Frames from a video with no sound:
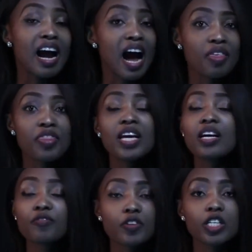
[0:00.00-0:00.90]
I think
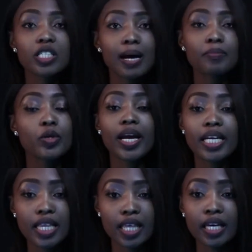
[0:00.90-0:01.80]
a first time to
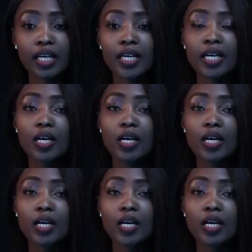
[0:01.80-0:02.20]
anything